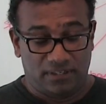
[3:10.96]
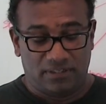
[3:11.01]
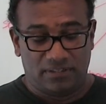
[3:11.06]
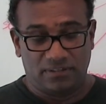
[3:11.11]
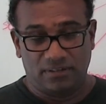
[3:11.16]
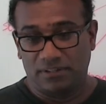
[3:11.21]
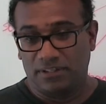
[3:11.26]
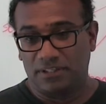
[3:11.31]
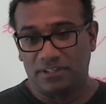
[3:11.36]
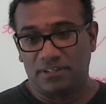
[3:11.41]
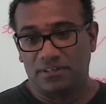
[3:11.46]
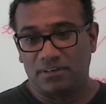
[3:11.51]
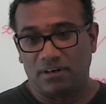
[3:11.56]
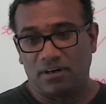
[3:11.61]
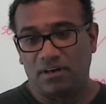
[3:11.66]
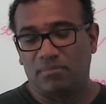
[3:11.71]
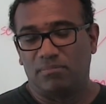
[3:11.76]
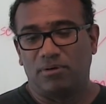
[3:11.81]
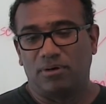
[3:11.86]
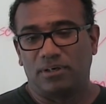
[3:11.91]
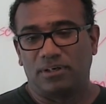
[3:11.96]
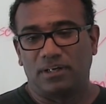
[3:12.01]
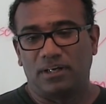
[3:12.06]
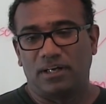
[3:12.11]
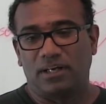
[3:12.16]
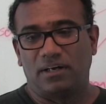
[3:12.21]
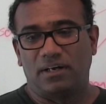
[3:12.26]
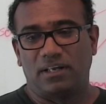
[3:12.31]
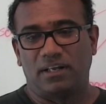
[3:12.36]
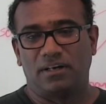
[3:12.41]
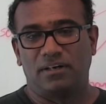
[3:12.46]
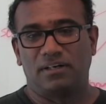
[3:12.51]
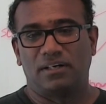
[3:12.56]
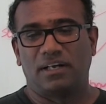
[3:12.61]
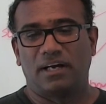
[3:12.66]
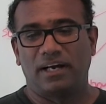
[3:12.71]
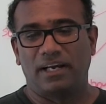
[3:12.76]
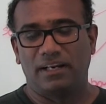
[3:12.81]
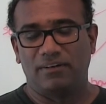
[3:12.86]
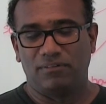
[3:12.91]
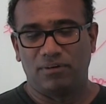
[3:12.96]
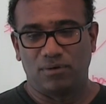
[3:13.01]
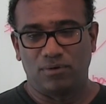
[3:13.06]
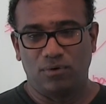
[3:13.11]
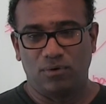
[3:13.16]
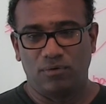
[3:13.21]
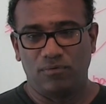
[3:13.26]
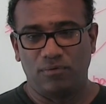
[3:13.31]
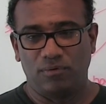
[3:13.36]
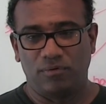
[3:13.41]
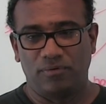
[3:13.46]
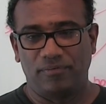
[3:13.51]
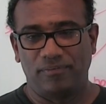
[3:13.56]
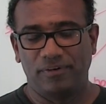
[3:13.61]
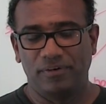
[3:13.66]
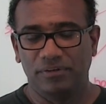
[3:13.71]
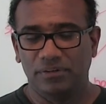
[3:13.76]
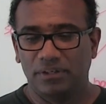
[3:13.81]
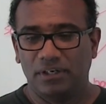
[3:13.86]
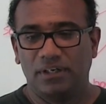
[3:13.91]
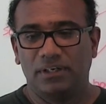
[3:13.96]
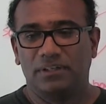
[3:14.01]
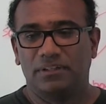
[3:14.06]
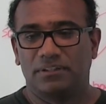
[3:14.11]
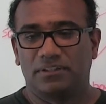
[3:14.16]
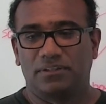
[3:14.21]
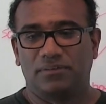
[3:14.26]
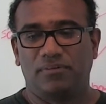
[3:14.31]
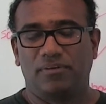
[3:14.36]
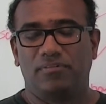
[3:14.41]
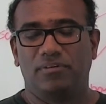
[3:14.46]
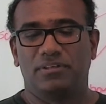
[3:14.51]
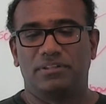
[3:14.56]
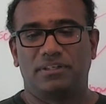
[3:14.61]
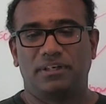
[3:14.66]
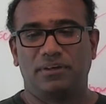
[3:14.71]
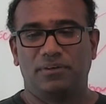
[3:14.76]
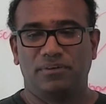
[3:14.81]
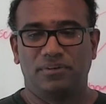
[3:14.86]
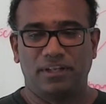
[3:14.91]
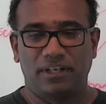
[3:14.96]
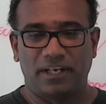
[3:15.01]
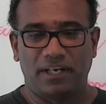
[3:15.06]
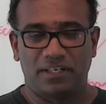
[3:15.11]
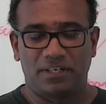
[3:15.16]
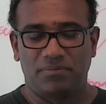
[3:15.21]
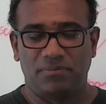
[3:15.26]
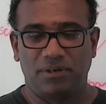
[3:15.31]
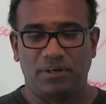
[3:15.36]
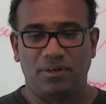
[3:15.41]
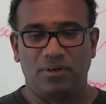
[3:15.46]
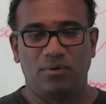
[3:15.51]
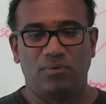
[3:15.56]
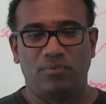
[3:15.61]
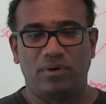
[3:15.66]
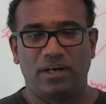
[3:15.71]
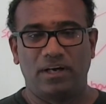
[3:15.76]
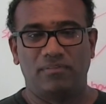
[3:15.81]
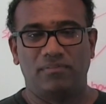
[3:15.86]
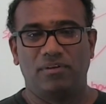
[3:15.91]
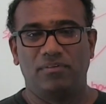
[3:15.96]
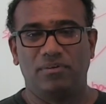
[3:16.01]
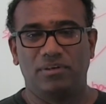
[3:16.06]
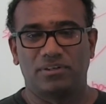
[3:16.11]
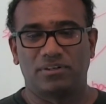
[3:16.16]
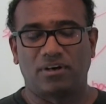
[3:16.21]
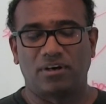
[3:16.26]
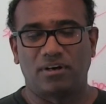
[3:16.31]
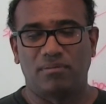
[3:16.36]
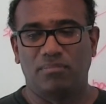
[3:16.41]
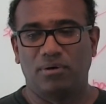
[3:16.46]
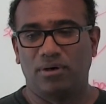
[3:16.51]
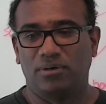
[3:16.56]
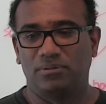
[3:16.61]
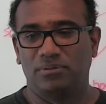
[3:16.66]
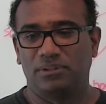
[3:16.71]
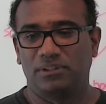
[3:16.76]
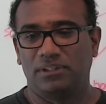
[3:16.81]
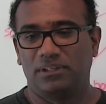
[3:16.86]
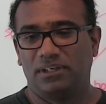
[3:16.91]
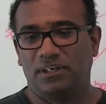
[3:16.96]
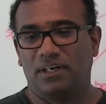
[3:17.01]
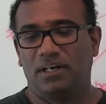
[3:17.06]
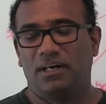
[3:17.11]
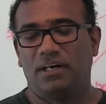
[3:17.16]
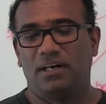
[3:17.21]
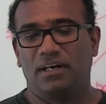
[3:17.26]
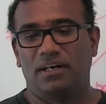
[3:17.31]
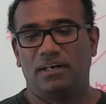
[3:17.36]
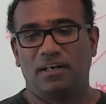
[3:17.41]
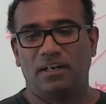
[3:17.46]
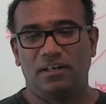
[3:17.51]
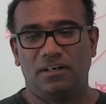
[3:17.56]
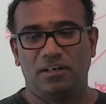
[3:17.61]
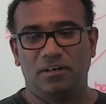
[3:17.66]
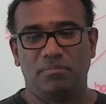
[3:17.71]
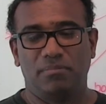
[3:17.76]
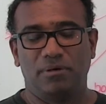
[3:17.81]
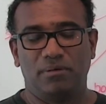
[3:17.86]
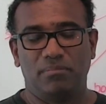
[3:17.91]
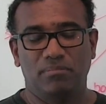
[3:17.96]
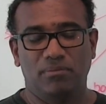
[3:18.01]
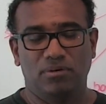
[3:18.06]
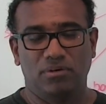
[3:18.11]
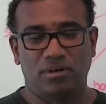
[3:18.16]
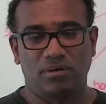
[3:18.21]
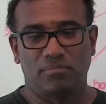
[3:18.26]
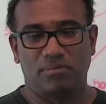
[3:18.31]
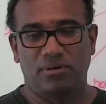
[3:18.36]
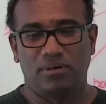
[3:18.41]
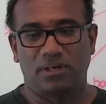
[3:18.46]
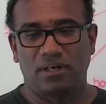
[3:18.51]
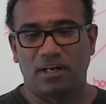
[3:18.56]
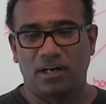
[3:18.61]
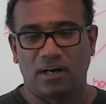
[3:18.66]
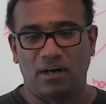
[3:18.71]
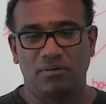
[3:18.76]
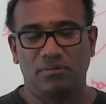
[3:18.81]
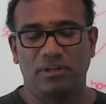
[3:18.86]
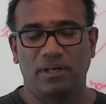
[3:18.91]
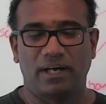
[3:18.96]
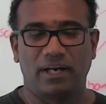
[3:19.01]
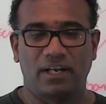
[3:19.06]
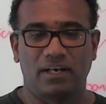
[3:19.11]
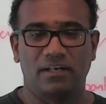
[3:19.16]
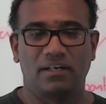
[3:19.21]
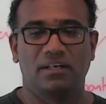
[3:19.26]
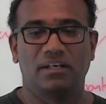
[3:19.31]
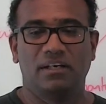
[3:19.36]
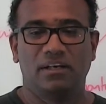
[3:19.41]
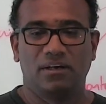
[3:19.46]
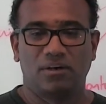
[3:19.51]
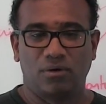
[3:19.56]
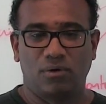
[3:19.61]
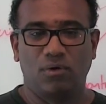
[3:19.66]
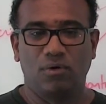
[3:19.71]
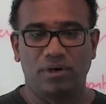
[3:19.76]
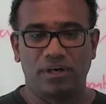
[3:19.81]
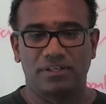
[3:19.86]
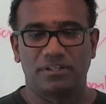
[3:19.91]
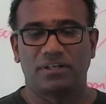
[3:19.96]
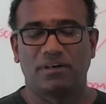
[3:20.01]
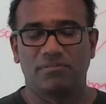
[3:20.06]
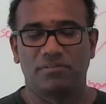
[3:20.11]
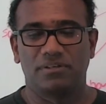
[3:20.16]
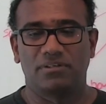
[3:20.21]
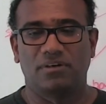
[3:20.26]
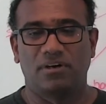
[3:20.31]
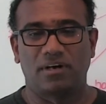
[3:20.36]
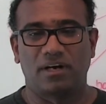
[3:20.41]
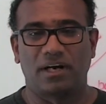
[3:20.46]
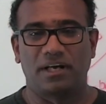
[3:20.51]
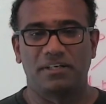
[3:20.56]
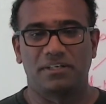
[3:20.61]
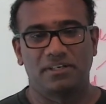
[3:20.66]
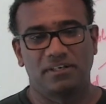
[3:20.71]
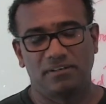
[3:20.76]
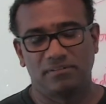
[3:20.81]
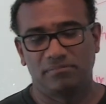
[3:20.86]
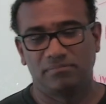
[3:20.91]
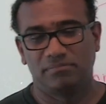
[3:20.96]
So this is all about the Heron high-level code overview. So we will see you in the next video, where we will talk about a little bit more about how the Heron core itself is organized.